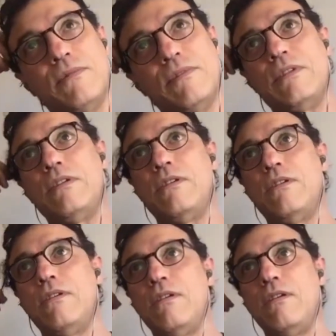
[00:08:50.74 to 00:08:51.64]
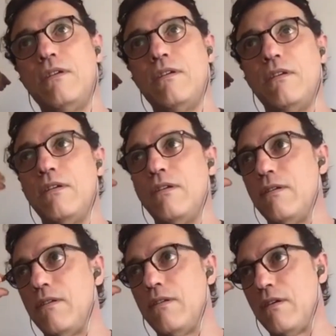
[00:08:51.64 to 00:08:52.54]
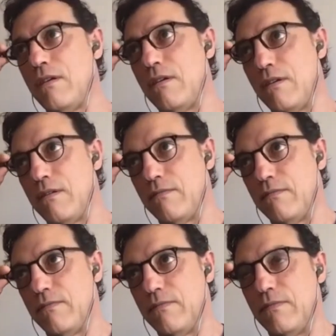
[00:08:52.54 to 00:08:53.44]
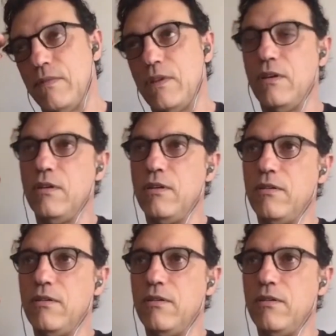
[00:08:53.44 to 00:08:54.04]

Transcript: No one is speaking in this clip.